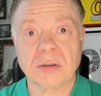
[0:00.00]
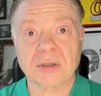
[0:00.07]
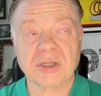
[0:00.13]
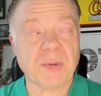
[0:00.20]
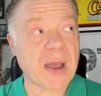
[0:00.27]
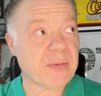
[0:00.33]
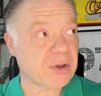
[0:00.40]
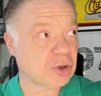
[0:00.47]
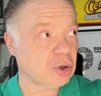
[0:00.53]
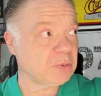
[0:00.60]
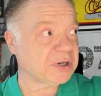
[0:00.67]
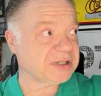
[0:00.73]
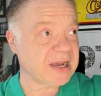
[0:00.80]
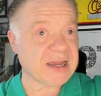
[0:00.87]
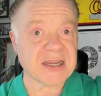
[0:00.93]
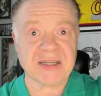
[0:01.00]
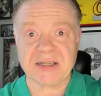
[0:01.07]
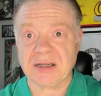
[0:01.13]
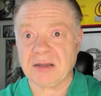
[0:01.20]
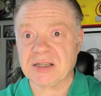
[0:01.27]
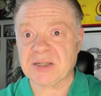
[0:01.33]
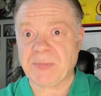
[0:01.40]
There might be a couple of
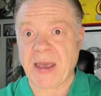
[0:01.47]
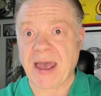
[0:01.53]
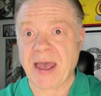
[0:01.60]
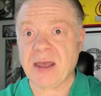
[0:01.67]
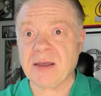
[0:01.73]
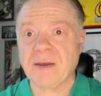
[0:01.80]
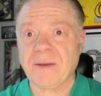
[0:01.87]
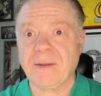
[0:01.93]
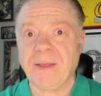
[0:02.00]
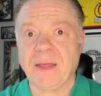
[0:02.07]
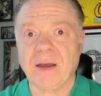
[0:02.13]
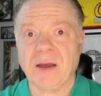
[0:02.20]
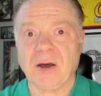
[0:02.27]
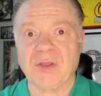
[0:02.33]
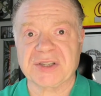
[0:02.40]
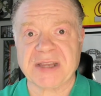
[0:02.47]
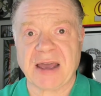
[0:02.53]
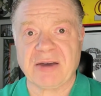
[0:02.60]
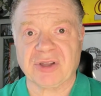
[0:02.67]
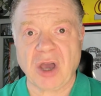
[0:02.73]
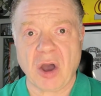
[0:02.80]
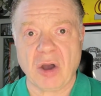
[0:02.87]
dinghies spare on the
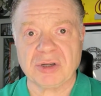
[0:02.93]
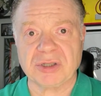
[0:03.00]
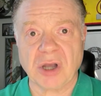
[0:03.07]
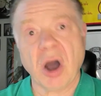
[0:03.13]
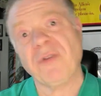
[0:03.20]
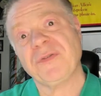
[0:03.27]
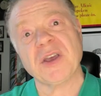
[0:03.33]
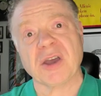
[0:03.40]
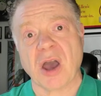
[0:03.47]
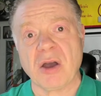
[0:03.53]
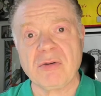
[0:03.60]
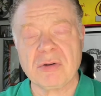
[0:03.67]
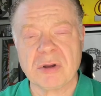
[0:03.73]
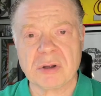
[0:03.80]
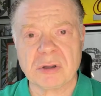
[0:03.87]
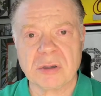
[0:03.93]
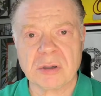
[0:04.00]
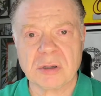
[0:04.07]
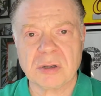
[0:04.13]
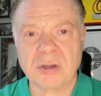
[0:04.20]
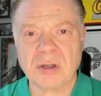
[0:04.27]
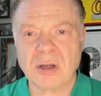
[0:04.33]
south coast. Off you go.
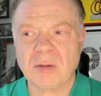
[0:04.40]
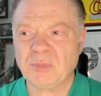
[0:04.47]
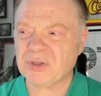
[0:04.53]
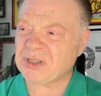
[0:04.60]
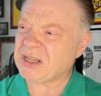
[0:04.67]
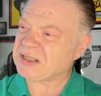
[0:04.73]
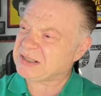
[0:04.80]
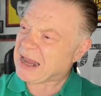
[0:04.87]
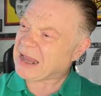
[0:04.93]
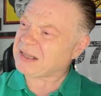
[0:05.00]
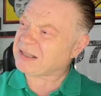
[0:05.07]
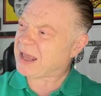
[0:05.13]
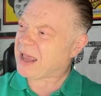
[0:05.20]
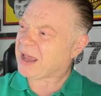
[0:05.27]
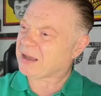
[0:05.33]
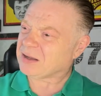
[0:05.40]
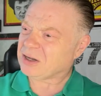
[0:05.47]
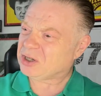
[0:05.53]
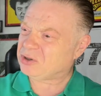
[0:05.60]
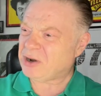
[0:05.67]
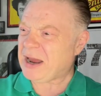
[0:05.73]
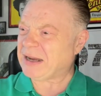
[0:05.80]
But they stand there
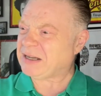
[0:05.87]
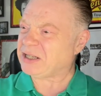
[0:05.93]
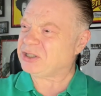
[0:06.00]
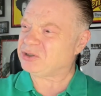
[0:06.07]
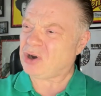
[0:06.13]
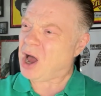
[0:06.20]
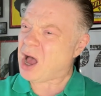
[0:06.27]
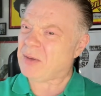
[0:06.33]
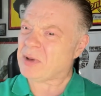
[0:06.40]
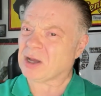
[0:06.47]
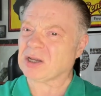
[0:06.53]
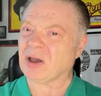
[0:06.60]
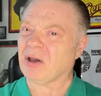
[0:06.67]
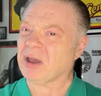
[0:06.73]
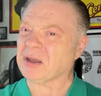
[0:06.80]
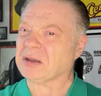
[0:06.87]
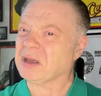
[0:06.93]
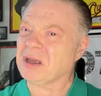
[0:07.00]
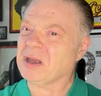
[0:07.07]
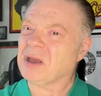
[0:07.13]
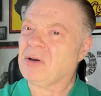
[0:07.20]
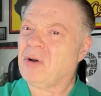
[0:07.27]
creating drama, going,
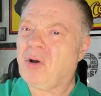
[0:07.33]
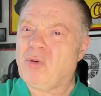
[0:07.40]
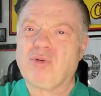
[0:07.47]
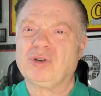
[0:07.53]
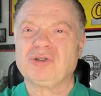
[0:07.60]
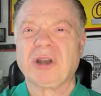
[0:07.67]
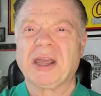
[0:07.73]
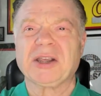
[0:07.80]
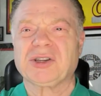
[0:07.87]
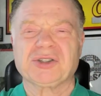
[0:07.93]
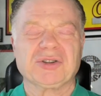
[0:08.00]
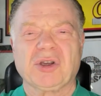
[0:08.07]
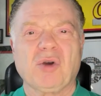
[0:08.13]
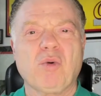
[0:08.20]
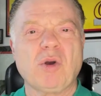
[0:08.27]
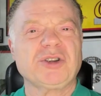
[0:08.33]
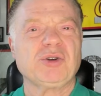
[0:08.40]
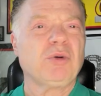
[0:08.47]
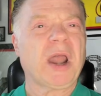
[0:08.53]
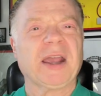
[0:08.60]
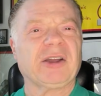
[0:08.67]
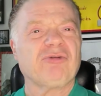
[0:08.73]
would you
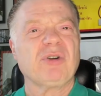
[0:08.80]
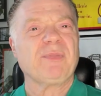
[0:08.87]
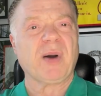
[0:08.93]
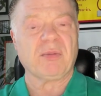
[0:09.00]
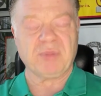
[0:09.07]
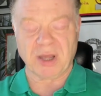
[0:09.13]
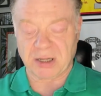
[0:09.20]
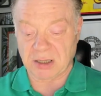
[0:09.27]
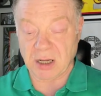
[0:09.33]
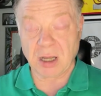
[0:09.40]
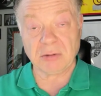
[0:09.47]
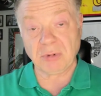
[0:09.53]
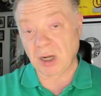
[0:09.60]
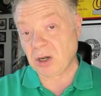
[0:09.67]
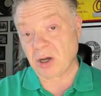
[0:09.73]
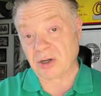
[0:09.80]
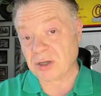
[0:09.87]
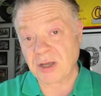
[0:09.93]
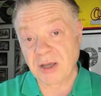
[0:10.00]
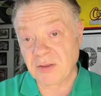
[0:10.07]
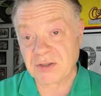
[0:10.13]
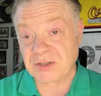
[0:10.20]
like a republic? Well, look,
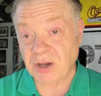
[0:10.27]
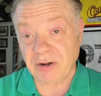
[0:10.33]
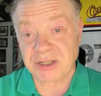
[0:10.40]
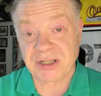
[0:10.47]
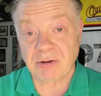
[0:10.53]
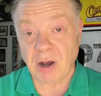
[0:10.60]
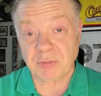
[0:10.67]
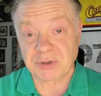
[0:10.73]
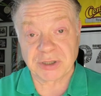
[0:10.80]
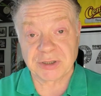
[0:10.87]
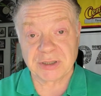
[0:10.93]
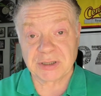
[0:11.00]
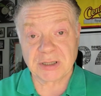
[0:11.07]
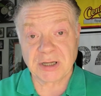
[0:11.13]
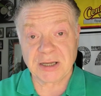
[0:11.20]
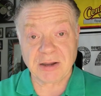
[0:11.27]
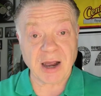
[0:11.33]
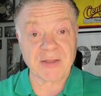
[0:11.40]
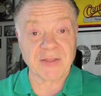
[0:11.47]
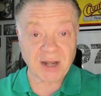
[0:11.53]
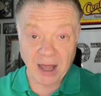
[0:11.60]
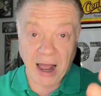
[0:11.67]
there's only two options. You
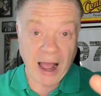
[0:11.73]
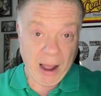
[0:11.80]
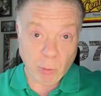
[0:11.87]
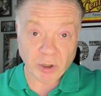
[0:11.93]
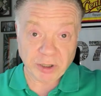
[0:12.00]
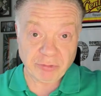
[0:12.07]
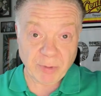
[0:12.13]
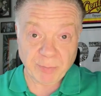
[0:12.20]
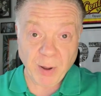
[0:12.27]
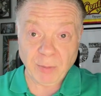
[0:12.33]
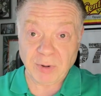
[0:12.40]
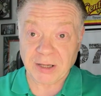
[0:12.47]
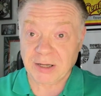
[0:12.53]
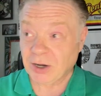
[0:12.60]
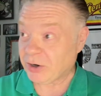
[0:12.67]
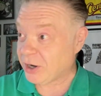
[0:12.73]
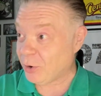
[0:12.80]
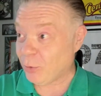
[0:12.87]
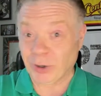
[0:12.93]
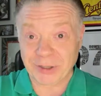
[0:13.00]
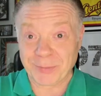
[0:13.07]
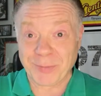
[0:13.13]
either want a republic or you
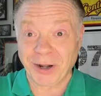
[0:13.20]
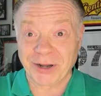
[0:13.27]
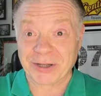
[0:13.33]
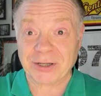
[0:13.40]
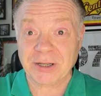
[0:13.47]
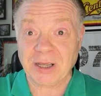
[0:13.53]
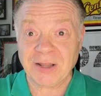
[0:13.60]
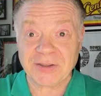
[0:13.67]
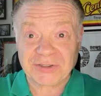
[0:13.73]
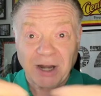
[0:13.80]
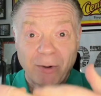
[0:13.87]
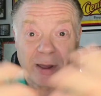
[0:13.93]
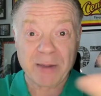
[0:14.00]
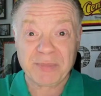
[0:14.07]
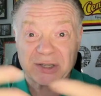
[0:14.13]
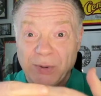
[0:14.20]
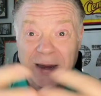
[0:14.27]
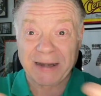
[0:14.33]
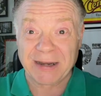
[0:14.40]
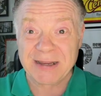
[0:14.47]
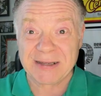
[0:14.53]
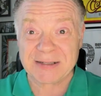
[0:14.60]
want a monarch. There's no
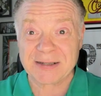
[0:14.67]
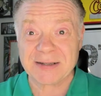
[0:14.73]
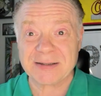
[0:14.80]
in-betweenies.